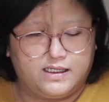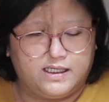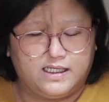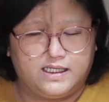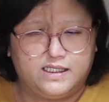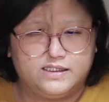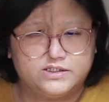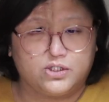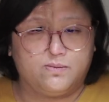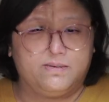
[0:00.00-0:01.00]
And
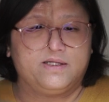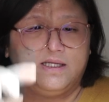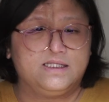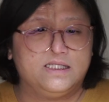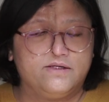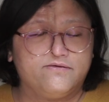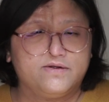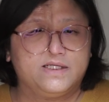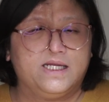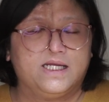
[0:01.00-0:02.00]
so, but they
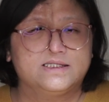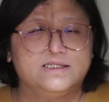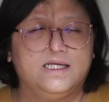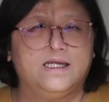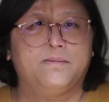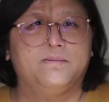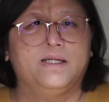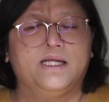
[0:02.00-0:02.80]
deliver the next day.